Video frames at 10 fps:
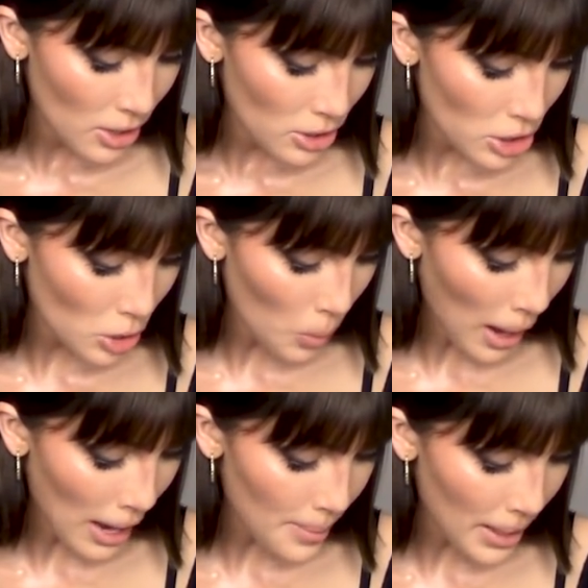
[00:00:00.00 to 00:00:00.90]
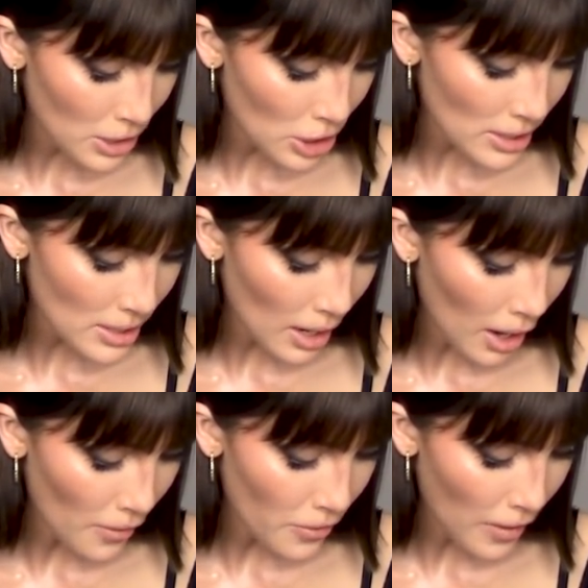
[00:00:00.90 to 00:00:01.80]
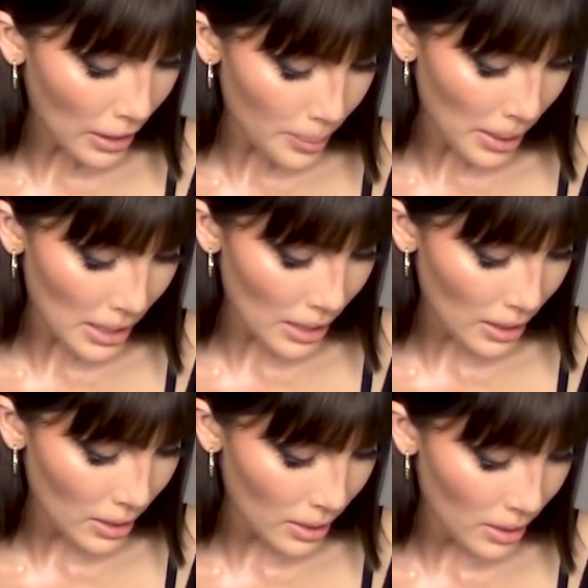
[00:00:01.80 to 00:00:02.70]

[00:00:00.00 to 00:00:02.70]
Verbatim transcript: So why am I just a fuck buddy?